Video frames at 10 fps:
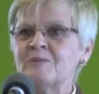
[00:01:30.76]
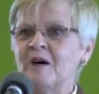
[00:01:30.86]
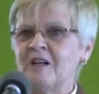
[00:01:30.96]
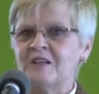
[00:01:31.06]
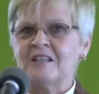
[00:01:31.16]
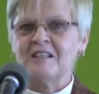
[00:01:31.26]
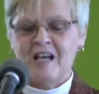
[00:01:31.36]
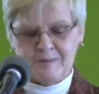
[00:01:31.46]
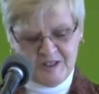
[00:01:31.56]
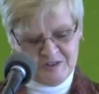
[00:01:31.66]
smaller
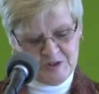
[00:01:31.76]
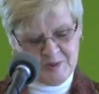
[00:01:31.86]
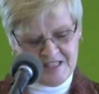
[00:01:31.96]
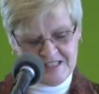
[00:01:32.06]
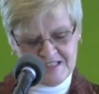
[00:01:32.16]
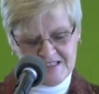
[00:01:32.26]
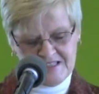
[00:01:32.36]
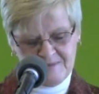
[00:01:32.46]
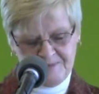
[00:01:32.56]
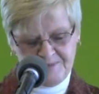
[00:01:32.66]
collaborative
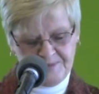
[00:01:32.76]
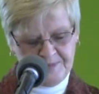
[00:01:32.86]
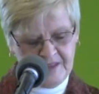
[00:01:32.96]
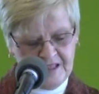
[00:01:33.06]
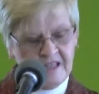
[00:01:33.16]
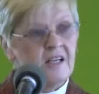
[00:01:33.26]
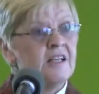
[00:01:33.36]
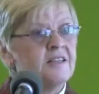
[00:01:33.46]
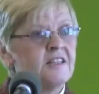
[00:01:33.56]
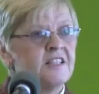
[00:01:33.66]
spaces.
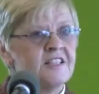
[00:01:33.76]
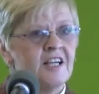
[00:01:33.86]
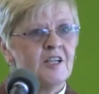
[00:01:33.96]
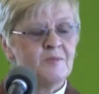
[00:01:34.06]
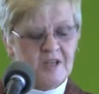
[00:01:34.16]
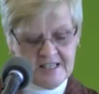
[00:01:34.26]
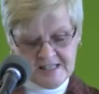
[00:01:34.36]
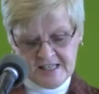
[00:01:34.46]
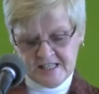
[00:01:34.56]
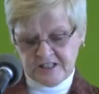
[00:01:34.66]
The design
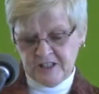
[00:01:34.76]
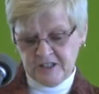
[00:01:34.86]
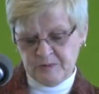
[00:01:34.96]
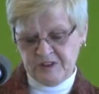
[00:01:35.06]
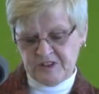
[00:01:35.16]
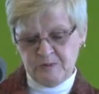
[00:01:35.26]
process started with